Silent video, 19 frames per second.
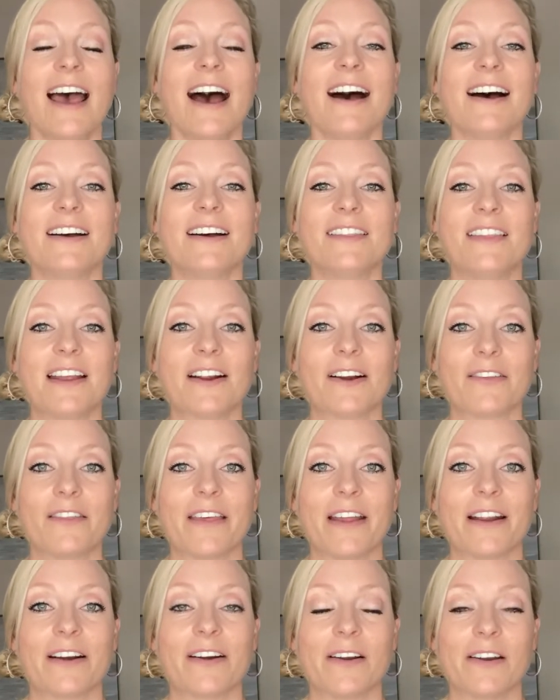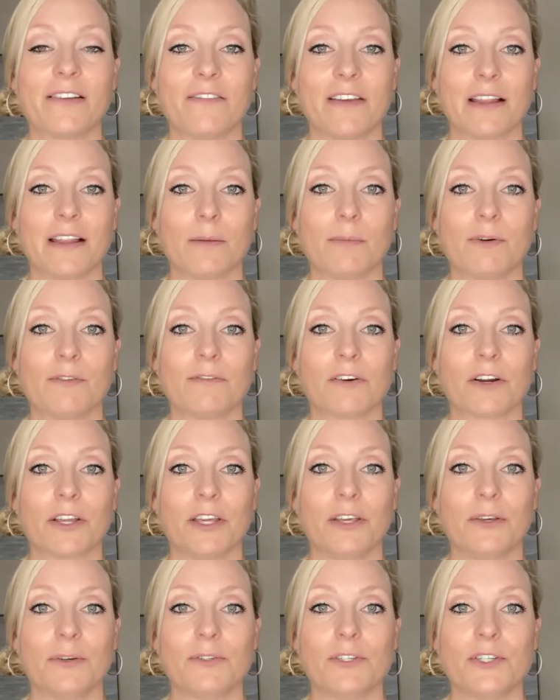Uh, they are there and available for
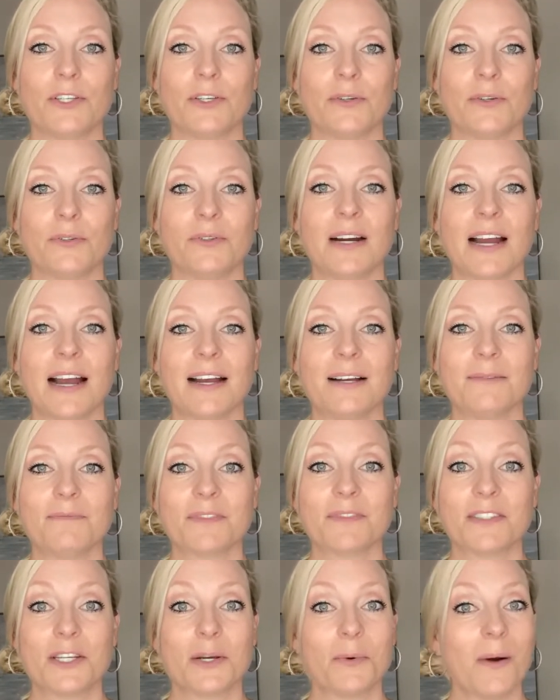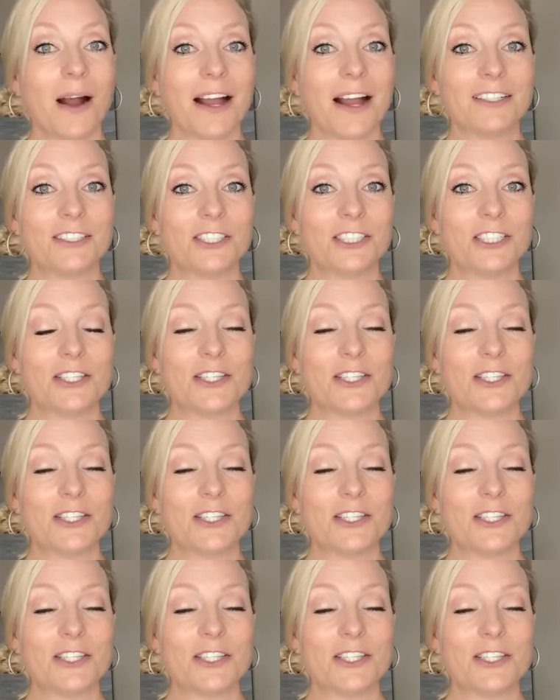you to, um, to watch.